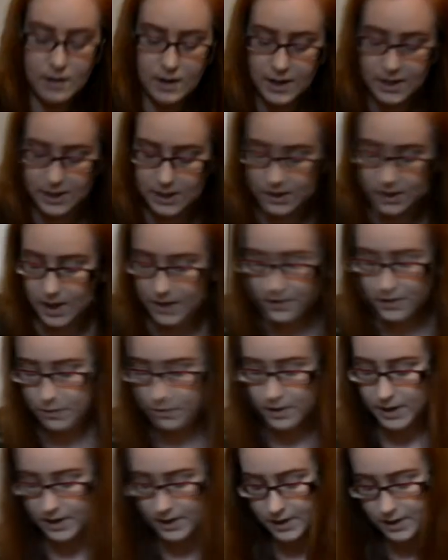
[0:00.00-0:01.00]
And then the other
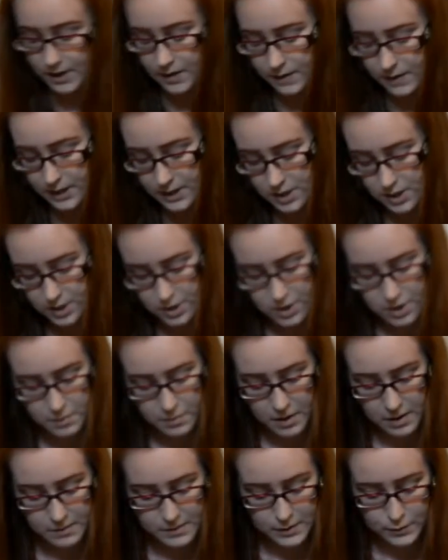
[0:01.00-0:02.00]
one that I took to the
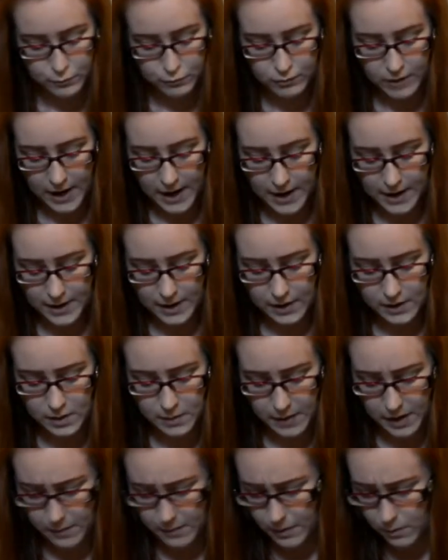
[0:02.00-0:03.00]
barn was red, and there
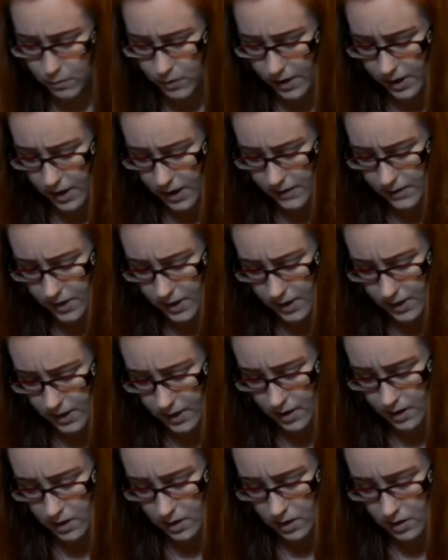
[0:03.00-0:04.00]
might have been one other
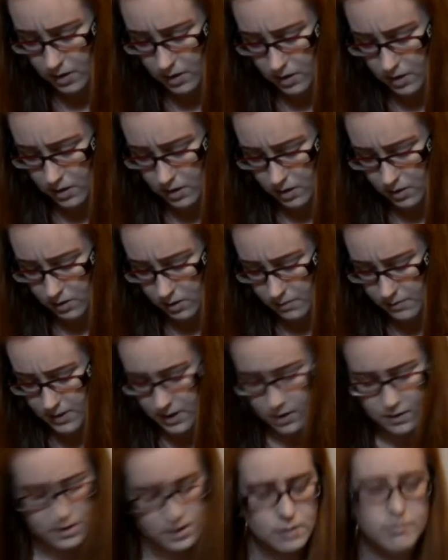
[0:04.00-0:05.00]
that was
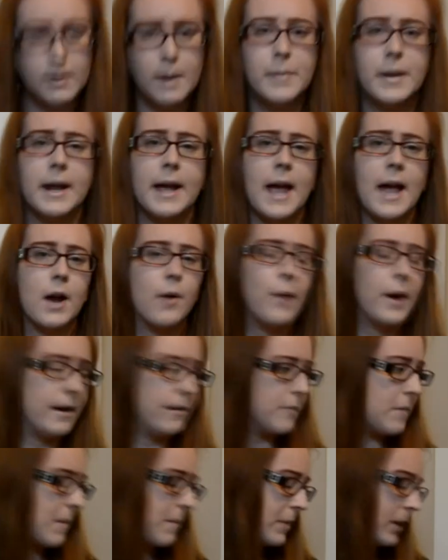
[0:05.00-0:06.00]
also red, but I can't quite
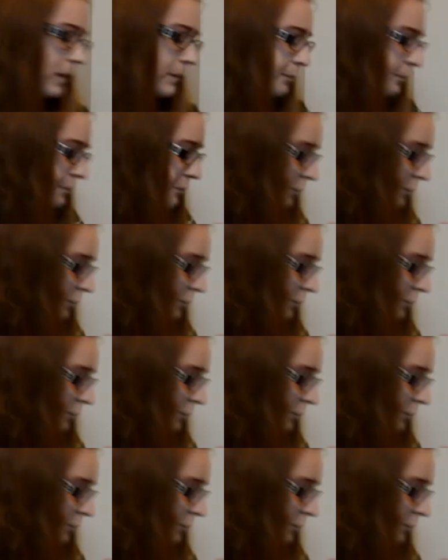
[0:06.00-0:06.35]
remember.